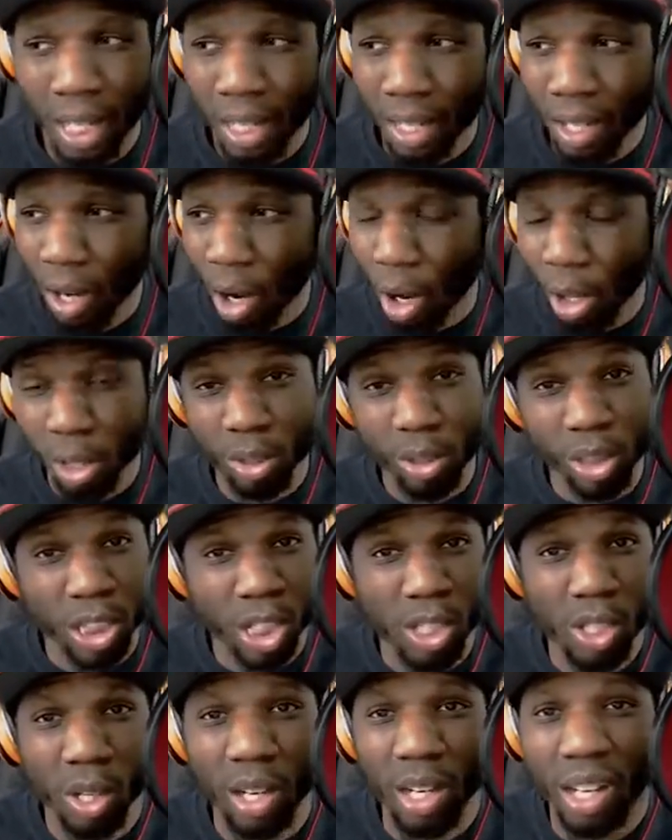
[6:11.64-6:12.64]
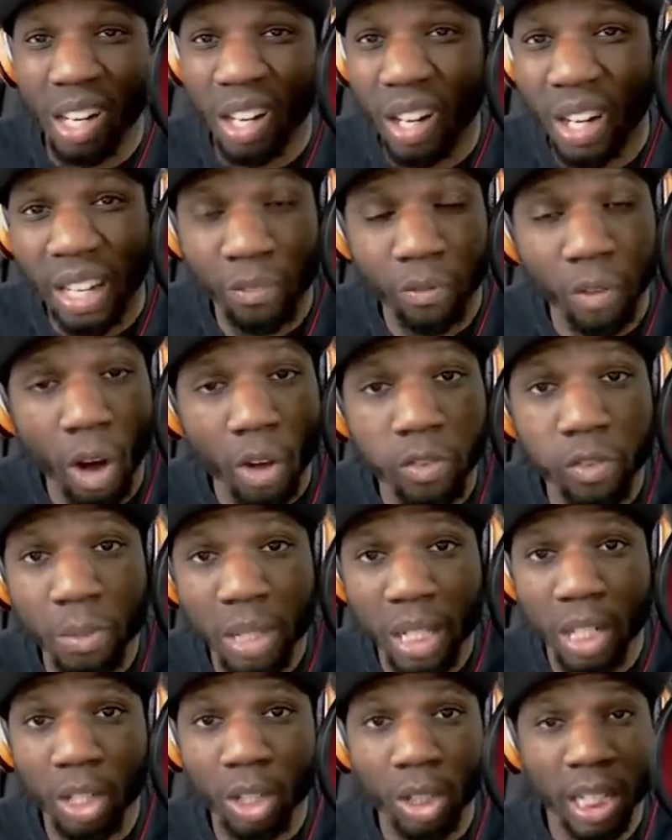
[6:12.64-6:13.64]
Are you just involving
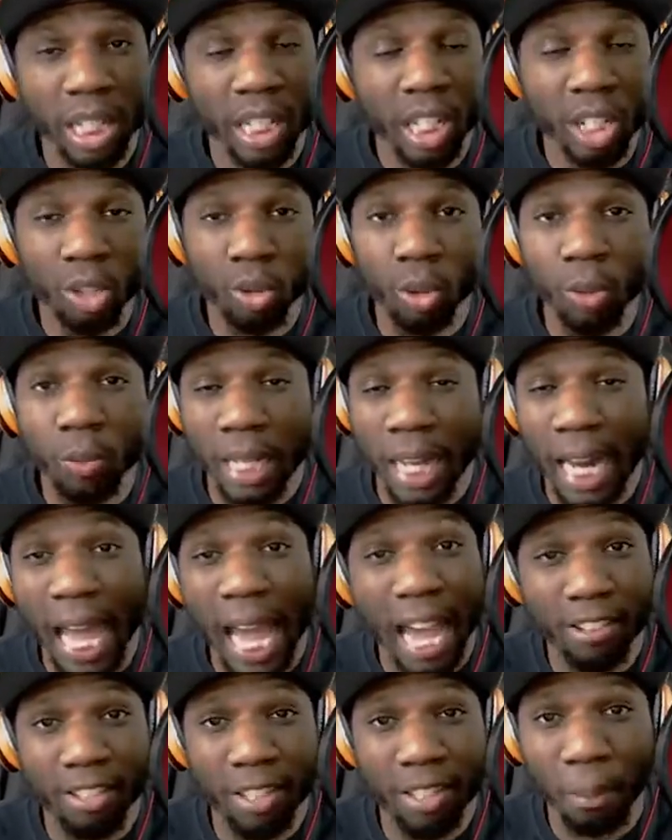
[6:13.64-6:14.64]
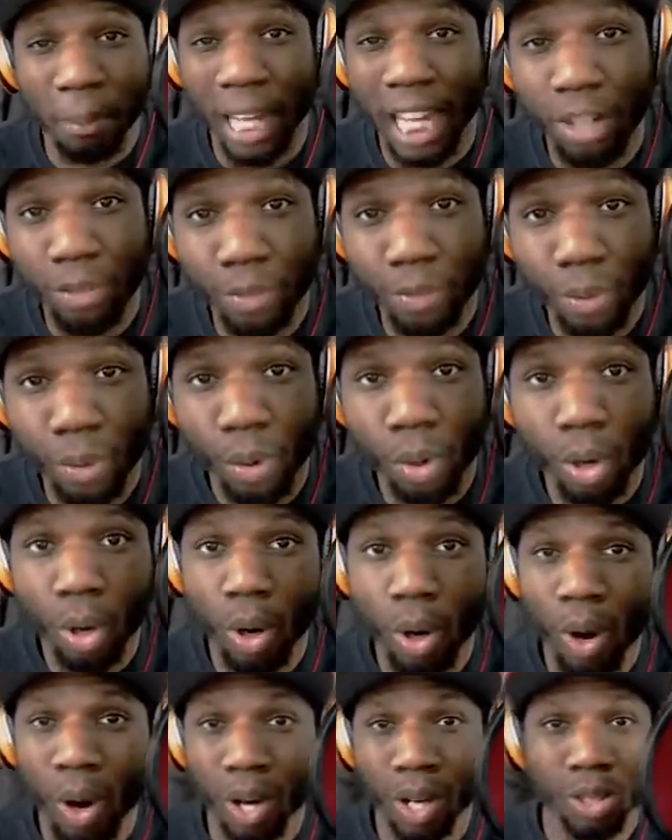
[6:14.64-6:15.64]
me in a group that I have to pay for,
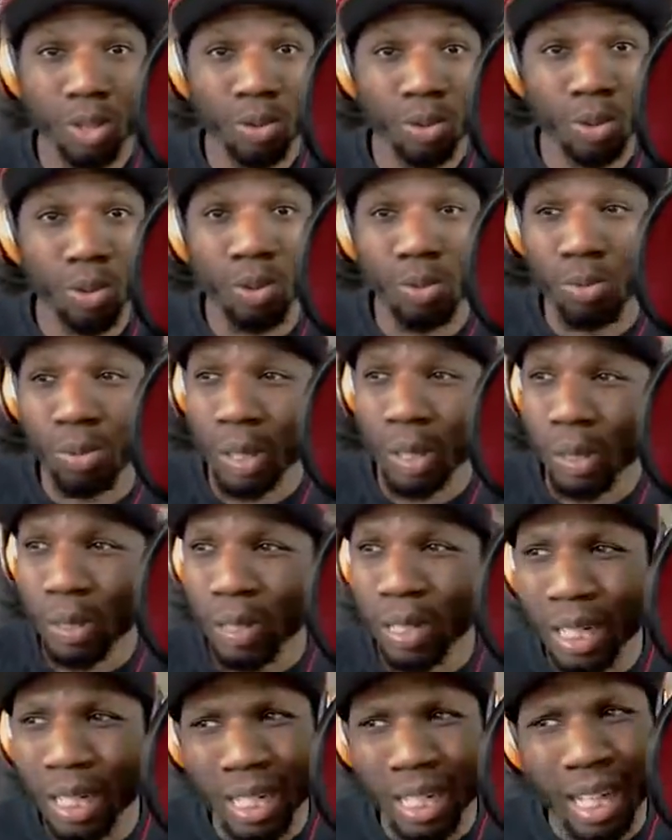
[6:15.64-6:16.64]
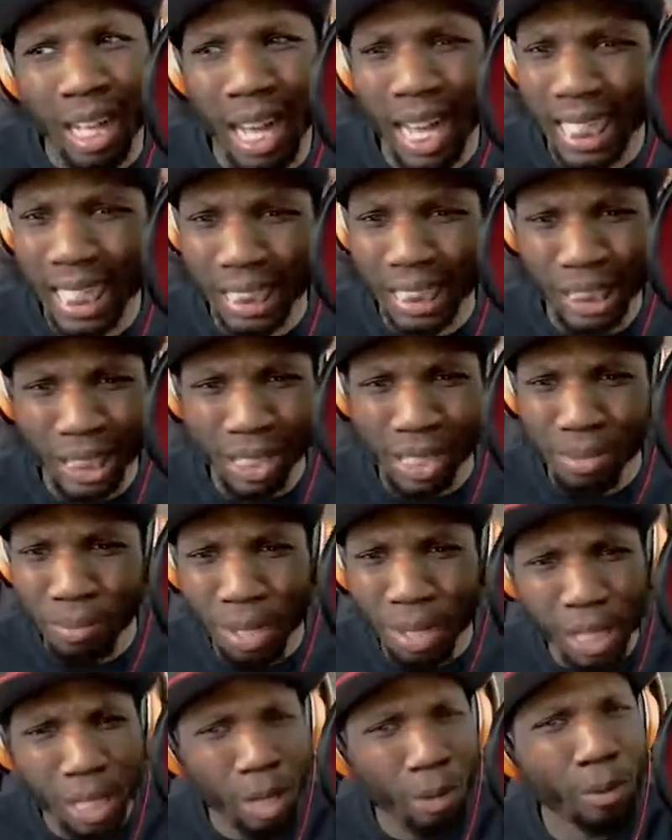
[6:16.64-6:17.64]
or a group where I could just
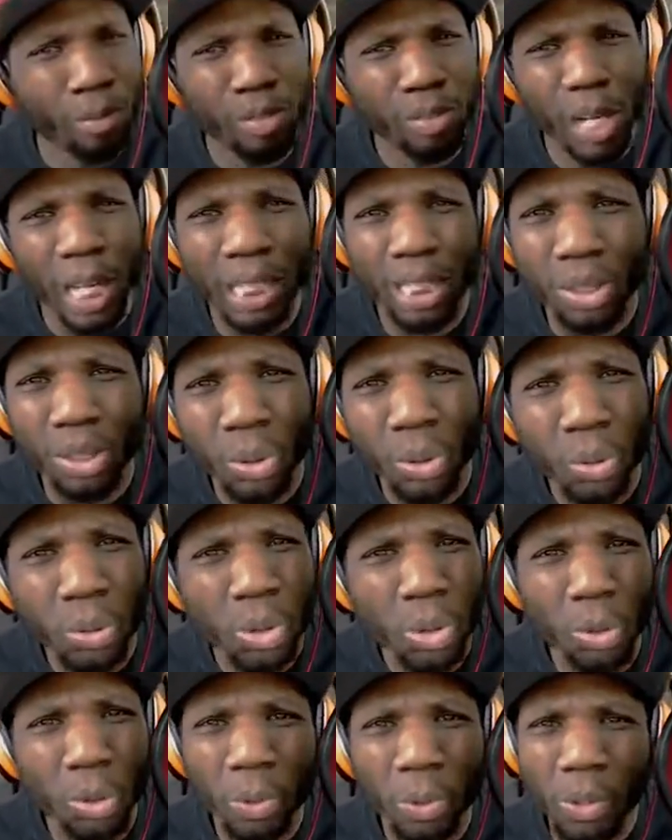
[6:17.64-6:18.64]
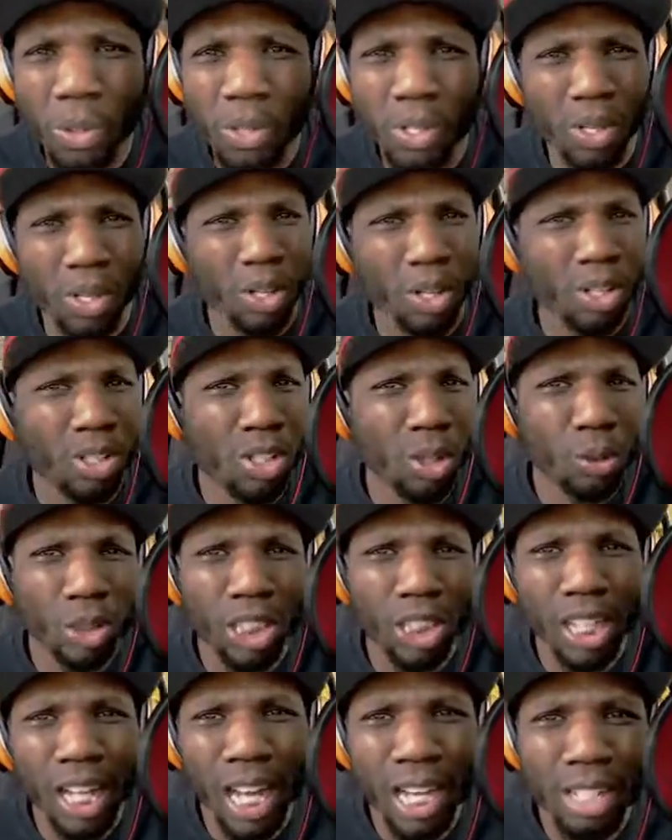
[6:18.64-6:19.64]
meet up with other YouTubers or
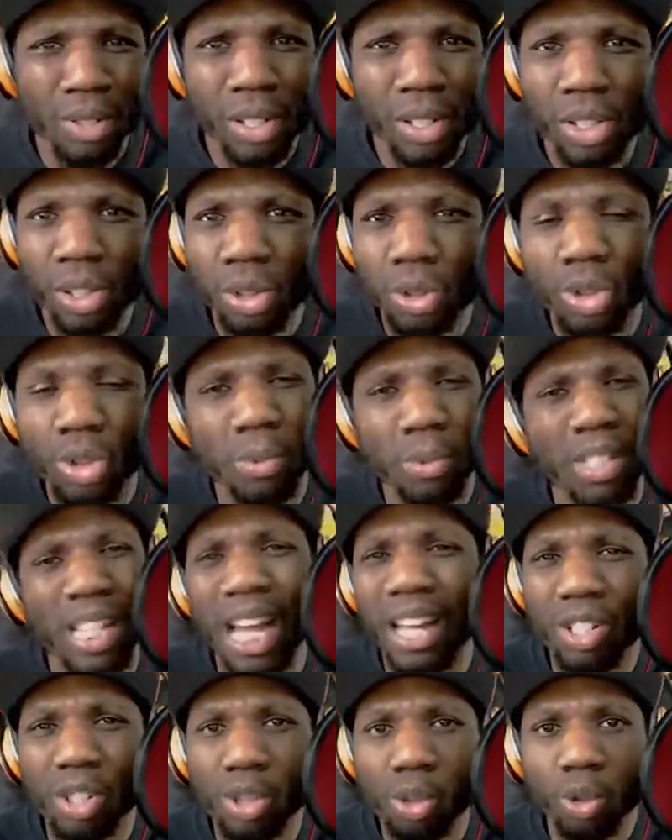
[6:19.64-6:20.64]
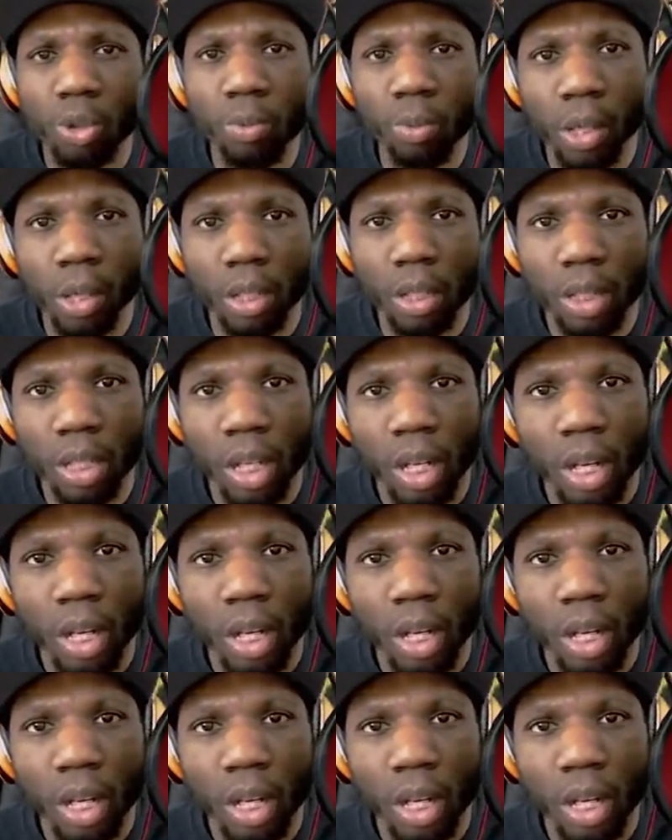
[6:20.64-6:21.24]
socialize with other YouTubers? How does this group work?